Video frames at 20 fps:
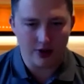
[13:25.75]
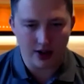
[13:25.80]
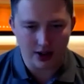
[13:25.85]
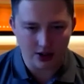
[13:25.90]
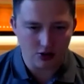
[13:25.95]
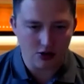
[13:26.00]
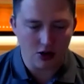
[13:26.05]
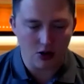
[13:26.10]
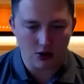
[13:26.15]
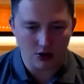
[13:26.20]

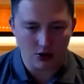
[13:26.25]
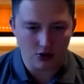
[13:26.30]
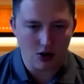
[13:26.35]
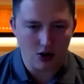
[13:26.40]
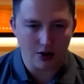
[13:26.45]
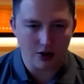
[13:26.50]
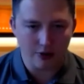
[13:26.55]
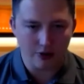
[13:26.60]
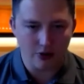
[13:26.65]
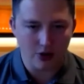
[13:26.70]
fans
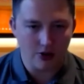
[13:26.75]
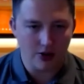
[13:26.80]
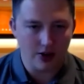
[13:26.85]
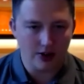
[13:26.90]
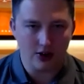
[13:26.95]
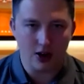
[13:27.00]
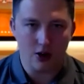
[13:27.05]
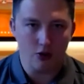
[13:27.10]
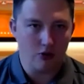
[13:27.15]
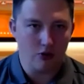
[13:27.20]
scrolling through and
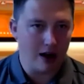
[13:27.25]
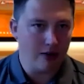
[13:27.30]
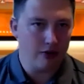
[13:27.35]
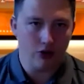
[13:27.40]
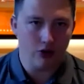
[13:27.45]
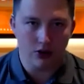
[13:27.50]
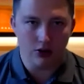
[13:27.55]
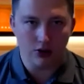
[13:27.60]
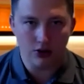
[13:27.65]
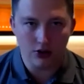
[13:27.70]
there's a
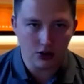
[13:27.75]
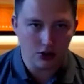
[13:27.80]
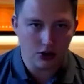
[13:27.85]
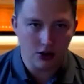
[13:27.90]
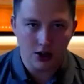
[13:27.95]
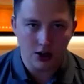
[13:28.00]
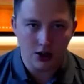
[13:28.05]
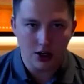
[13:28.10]
reference